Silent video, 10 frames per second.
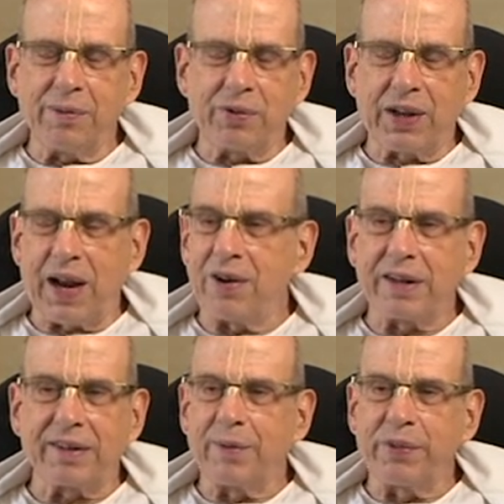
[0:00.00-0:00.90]

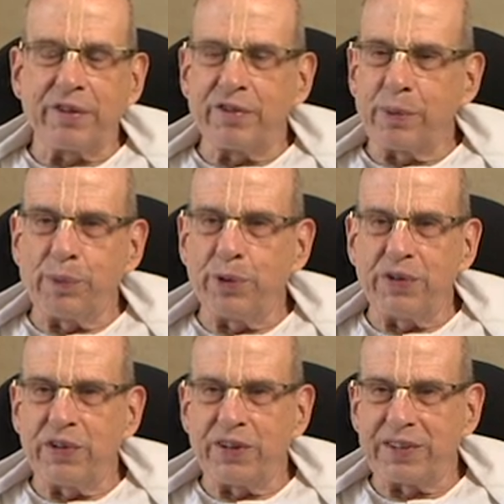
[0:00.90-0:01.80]
carrying something from a
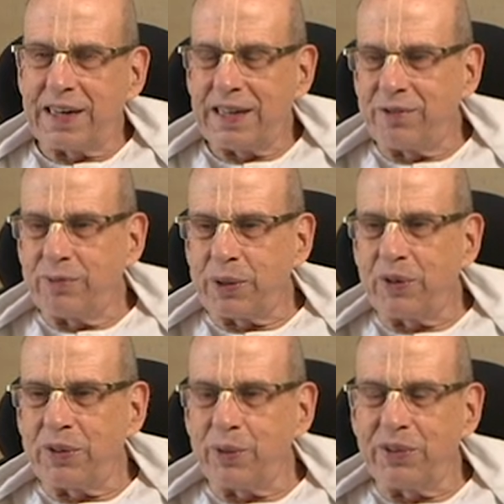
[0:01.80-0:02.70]
previous life,
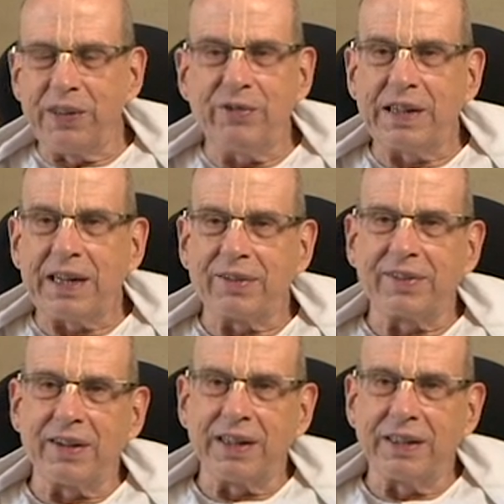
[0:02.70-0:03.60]
because he was living
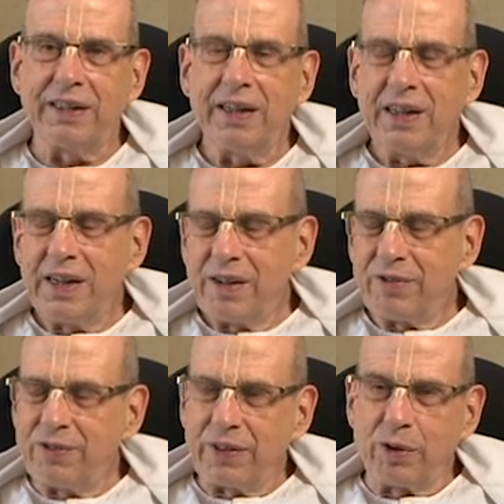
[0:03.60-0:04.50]
outside,
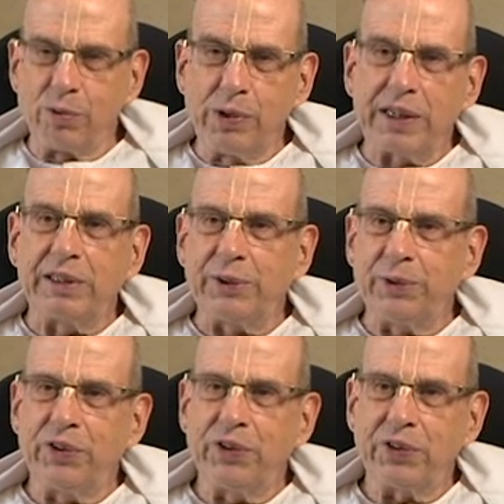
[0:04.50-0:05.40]
a
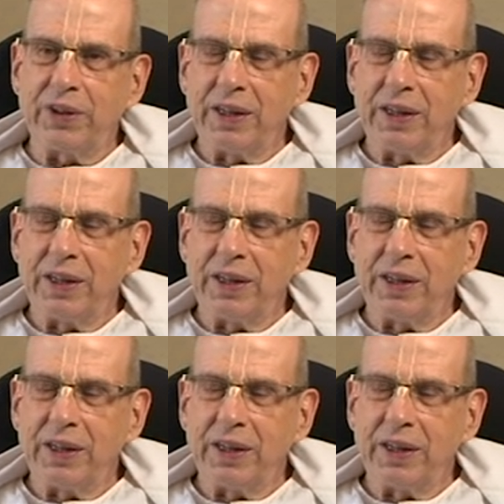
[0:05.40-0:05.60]
recluse,